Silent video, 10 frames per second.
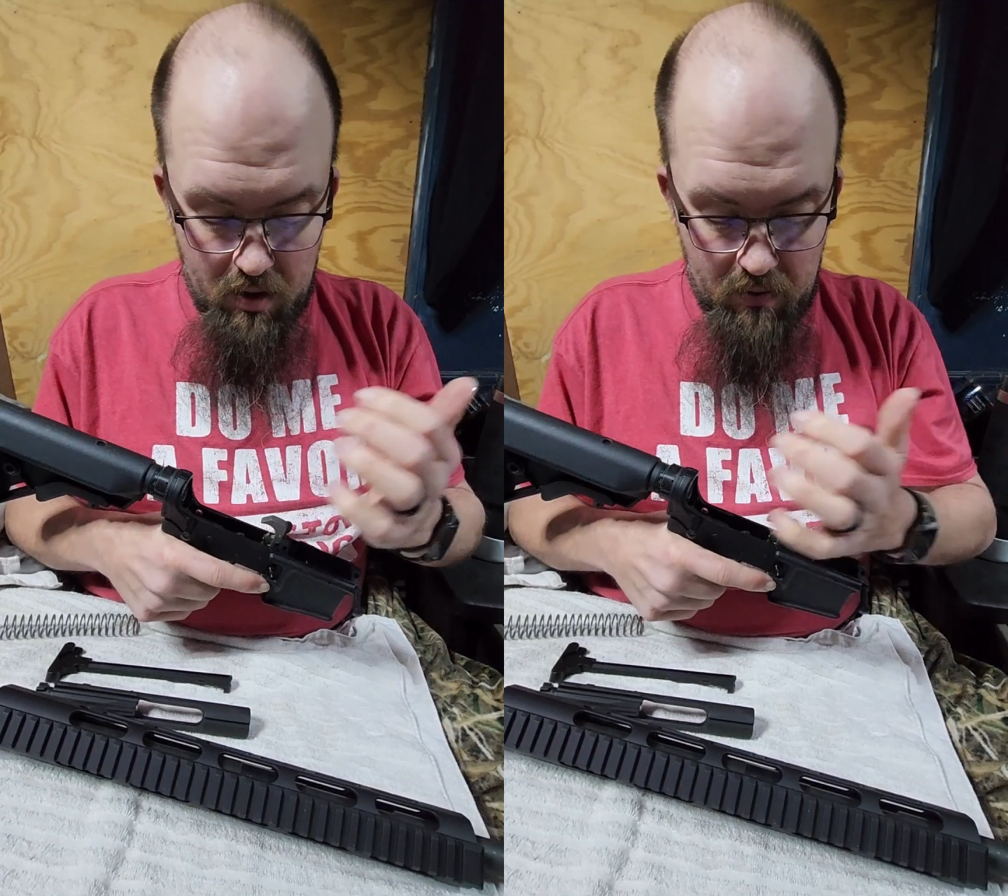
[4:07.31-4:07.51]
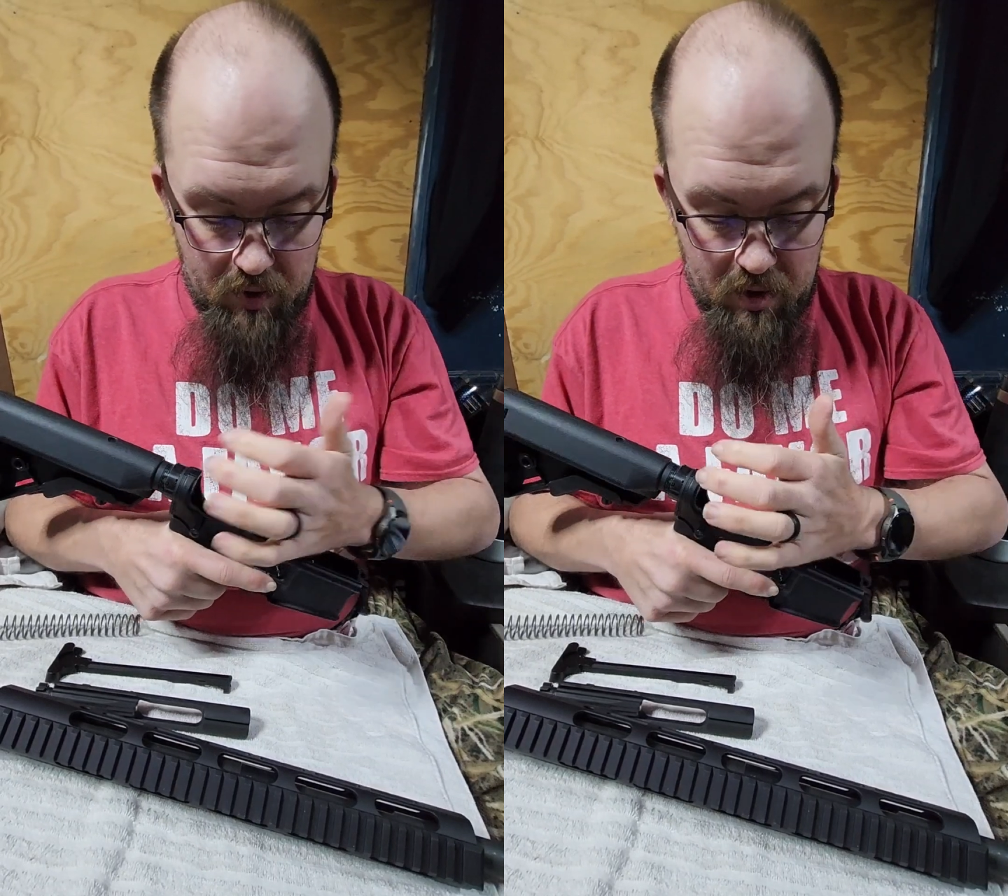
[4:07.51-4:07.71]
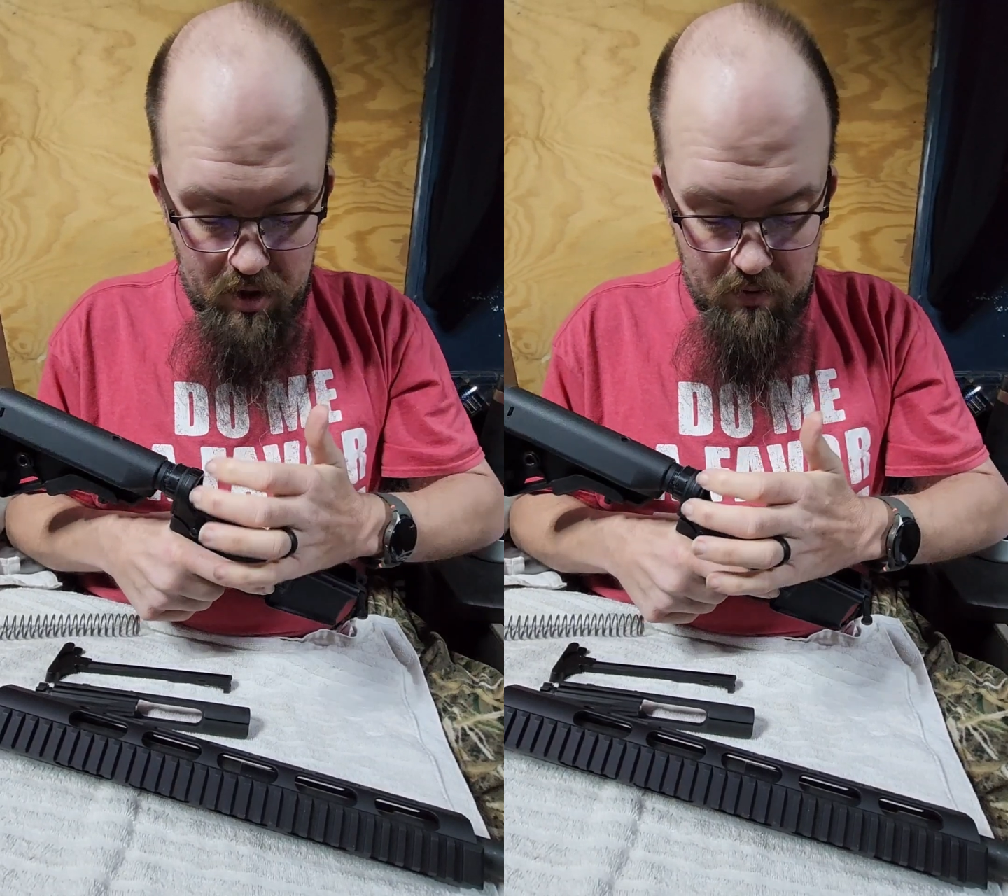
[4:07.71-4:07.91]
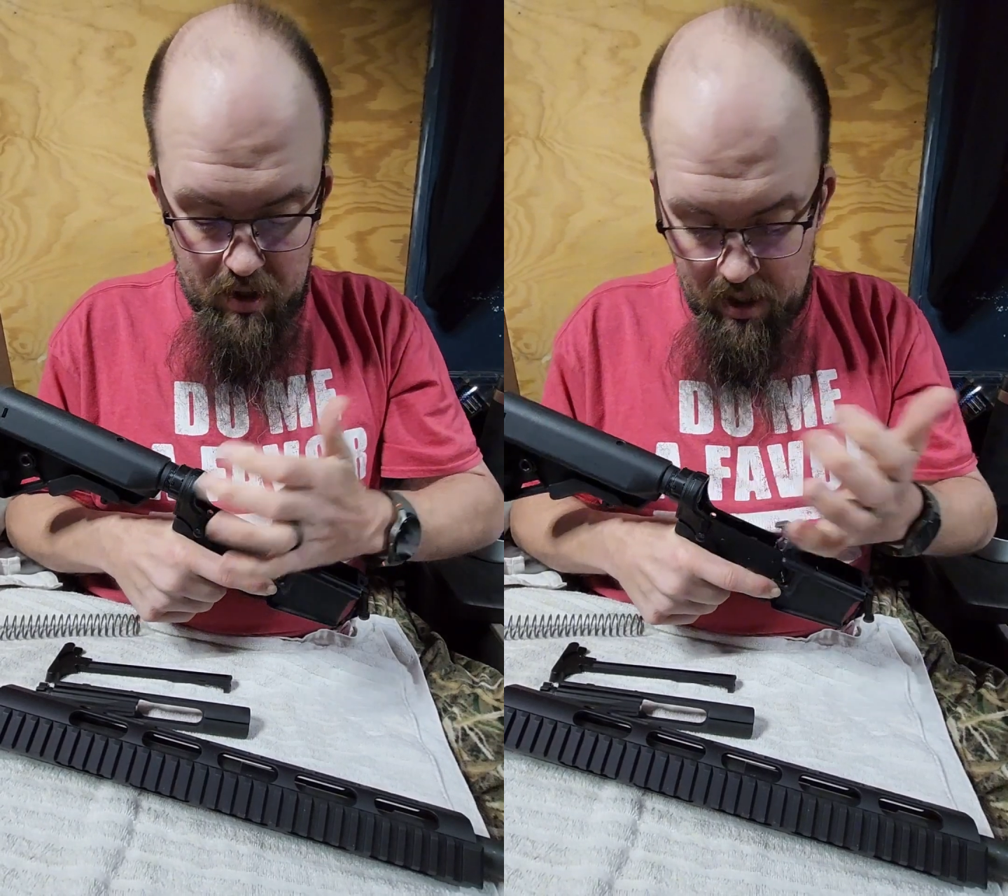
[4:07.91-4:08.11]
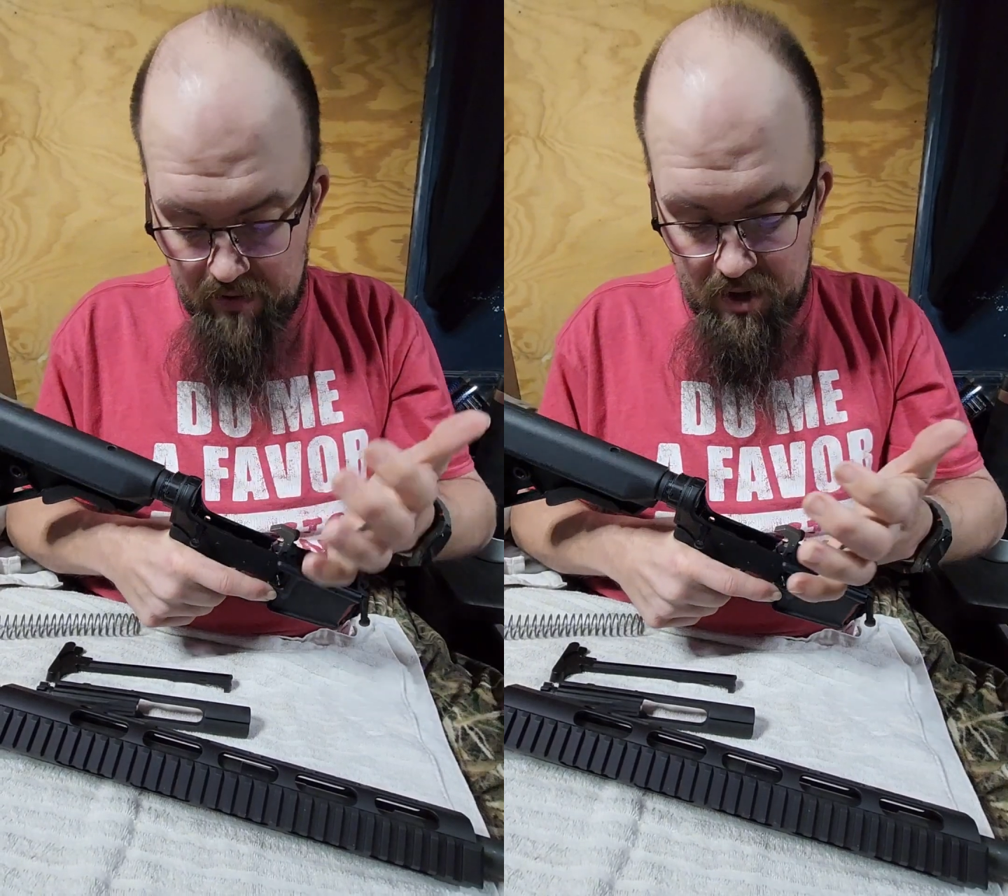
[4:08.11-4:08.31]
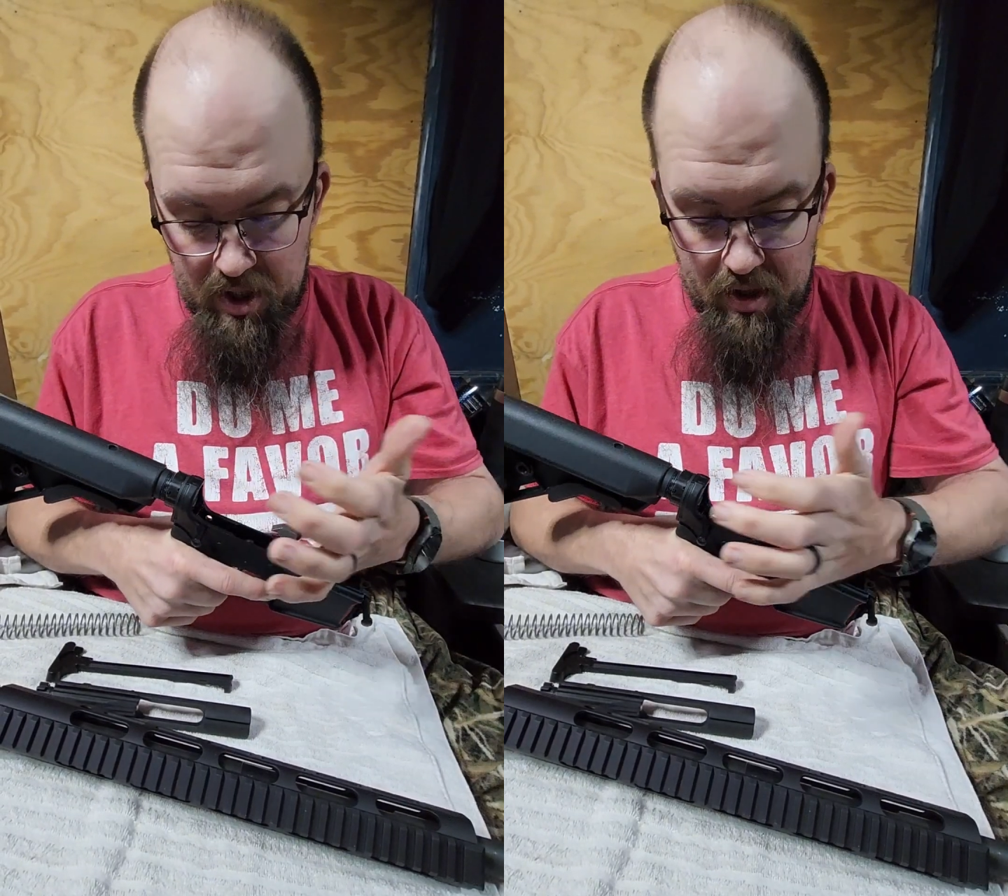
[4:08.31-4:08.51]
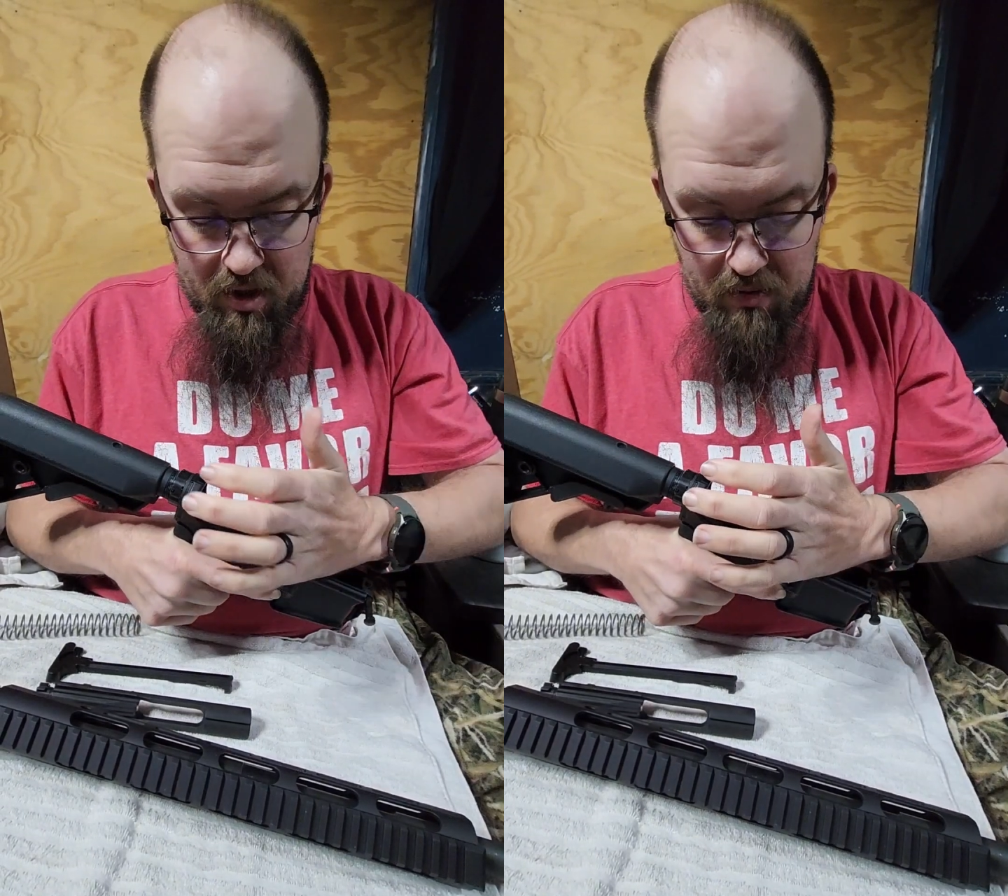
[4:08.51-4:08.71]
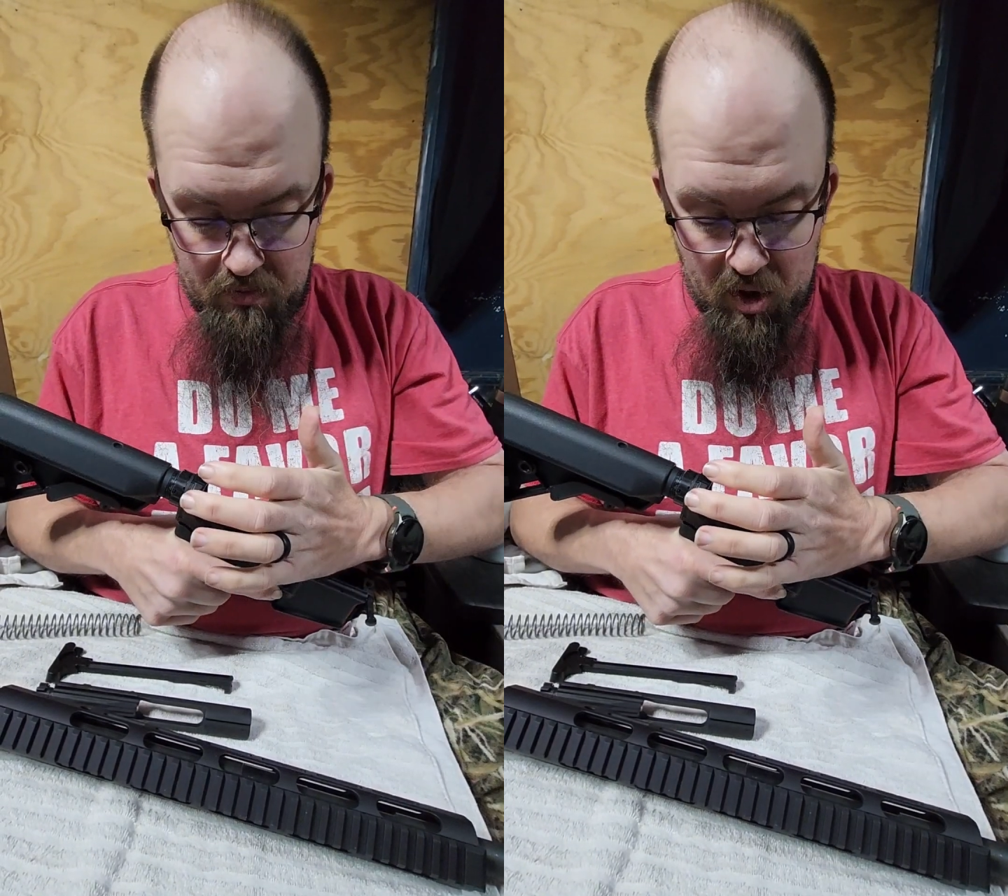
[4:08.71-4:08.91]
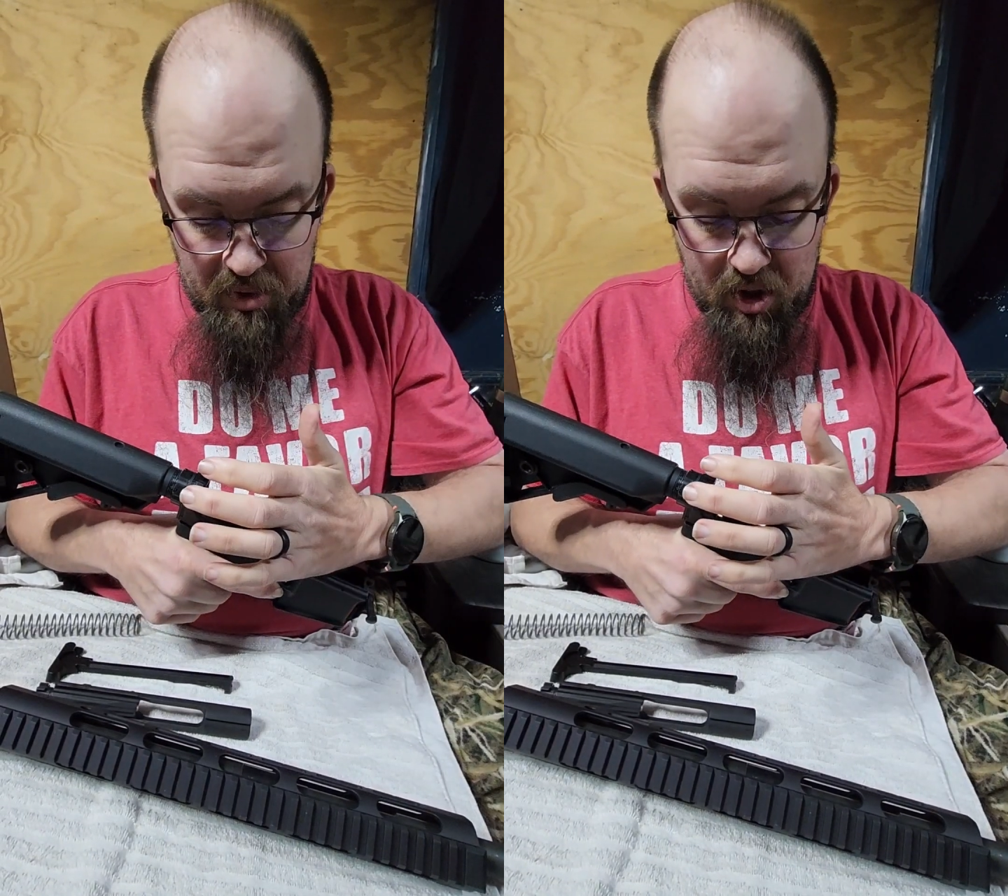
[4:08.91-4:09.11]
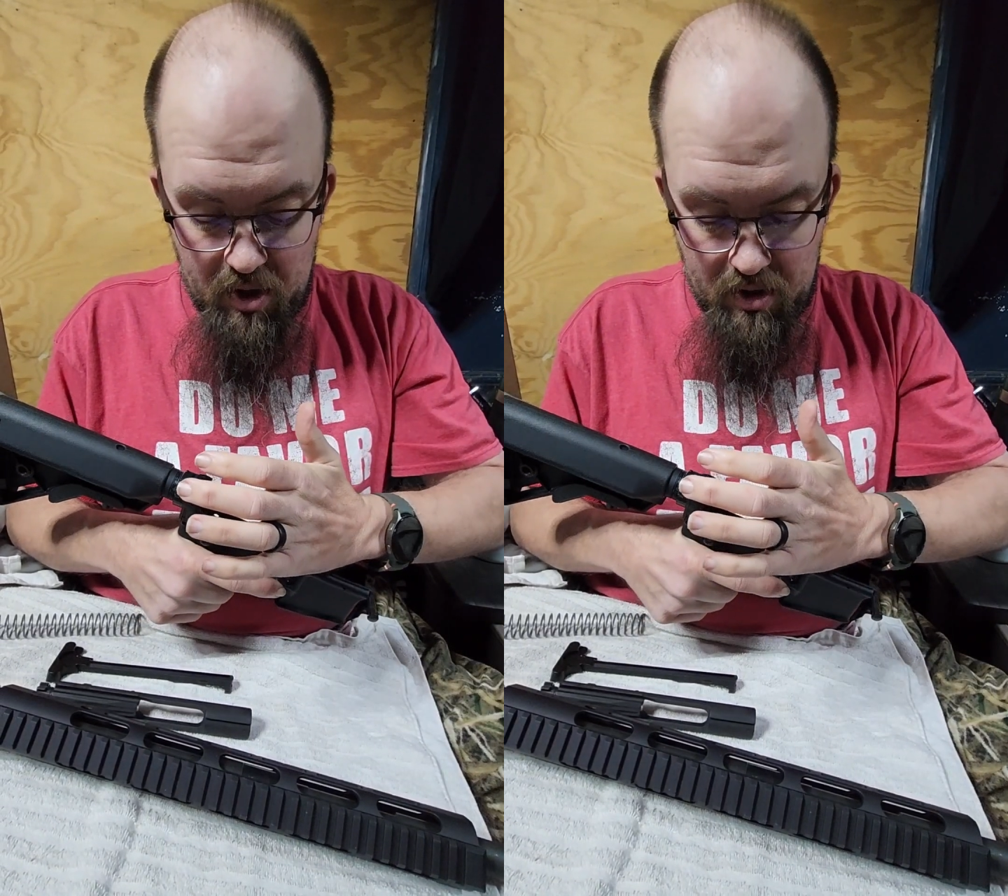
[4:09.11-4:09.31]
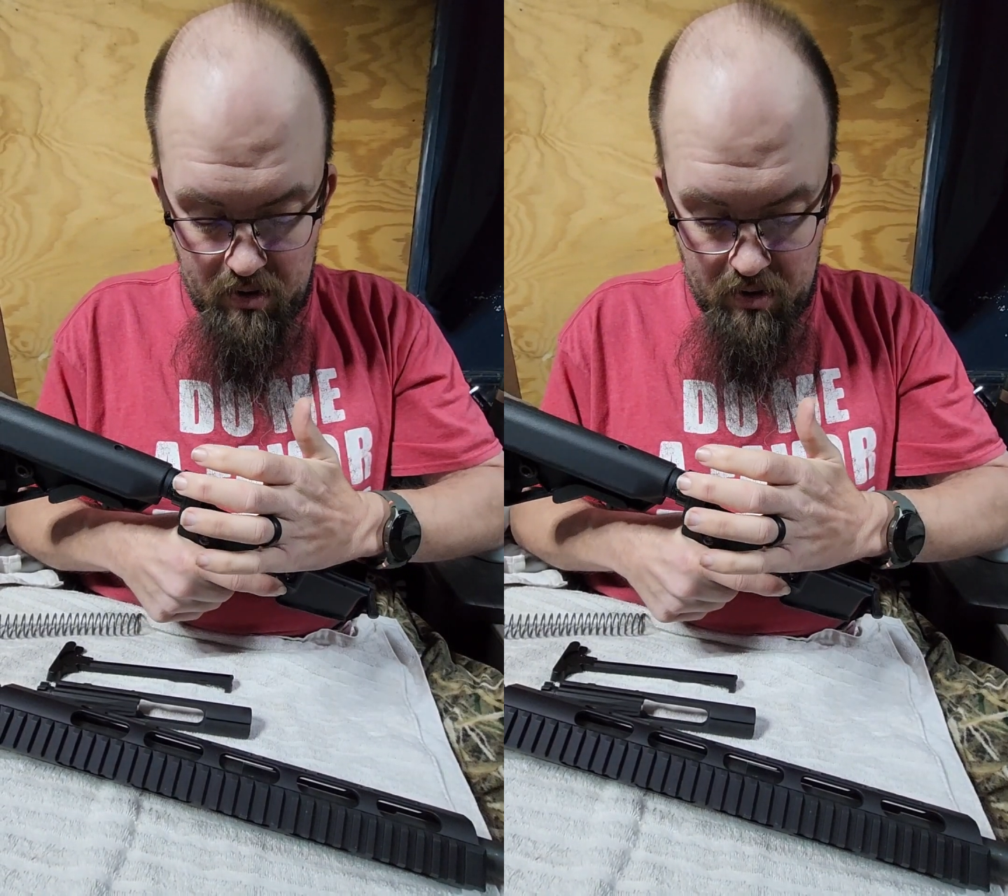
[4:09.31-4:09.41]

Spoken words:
First time I have it apart,